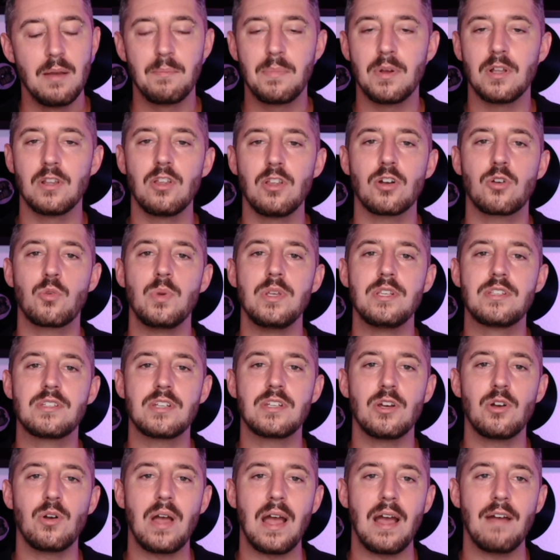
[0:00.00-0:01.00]
but look, we
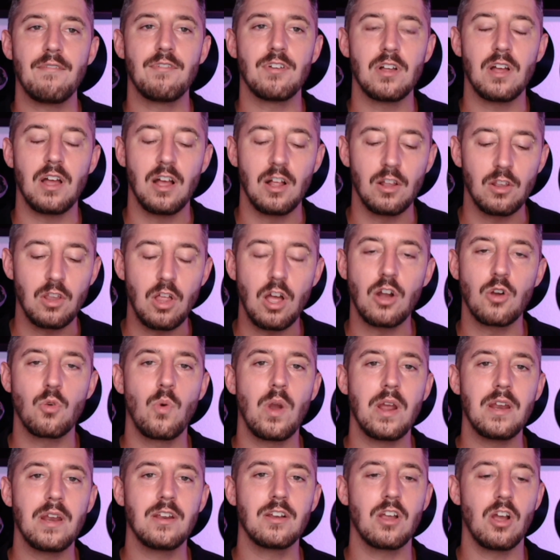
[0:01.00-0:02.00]
still have a long
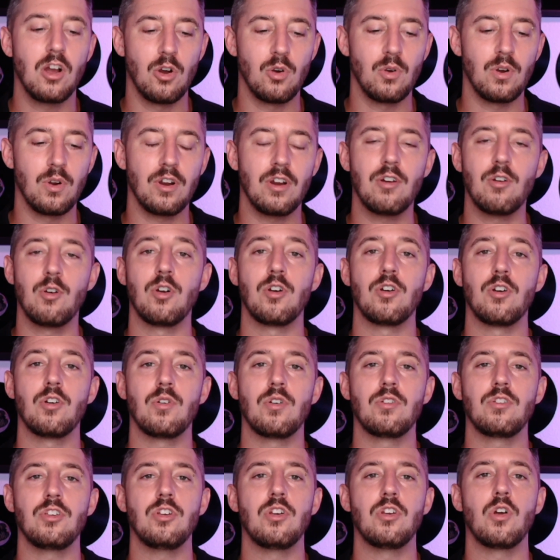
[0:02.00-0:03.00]
way to go, or
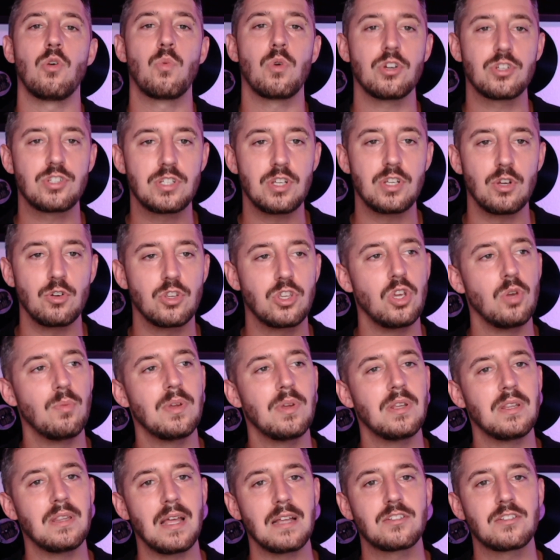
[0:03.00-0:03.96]
we're still human.